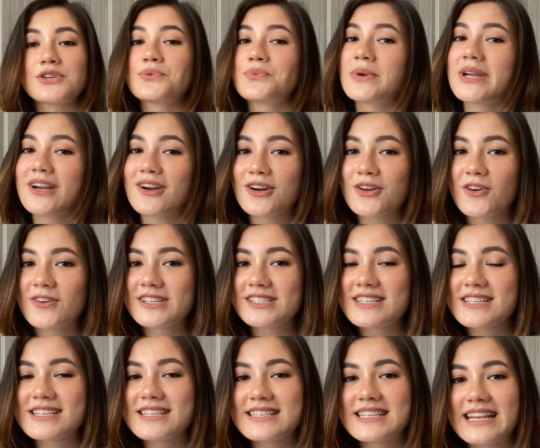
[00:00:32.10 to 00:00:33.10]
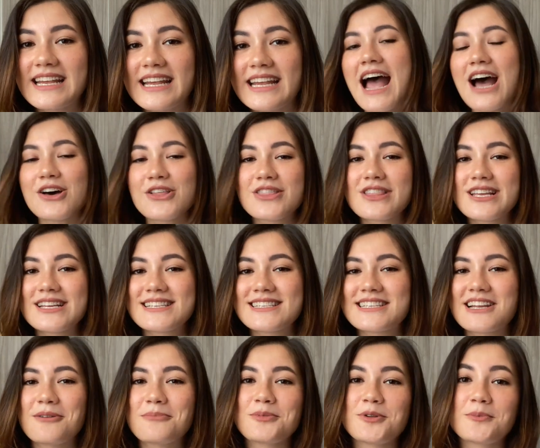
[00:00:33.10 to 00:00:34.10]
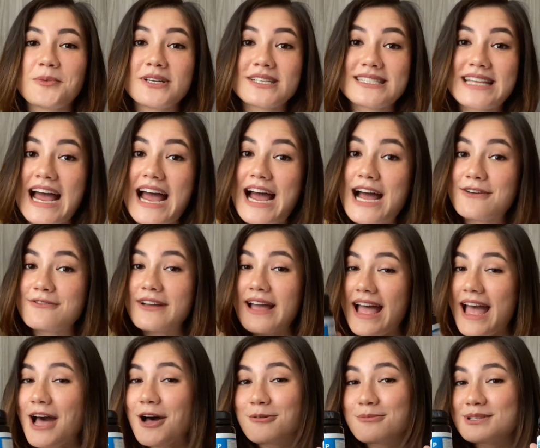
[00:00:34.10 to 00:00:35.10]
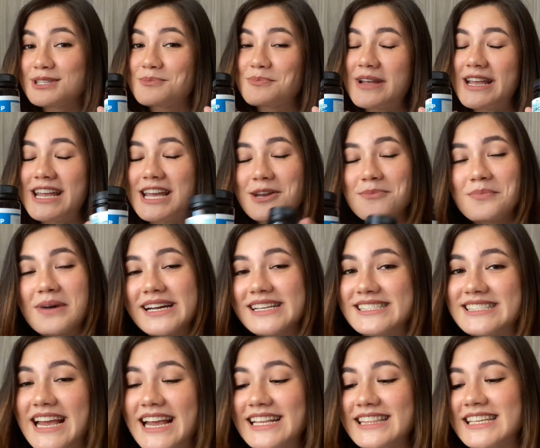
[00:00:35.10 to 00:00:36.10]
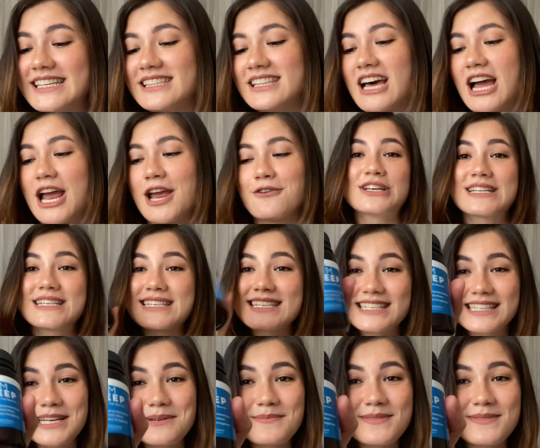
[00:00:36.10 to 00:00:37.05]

we are going to see how these supplements have helped me in my daily life. The Slim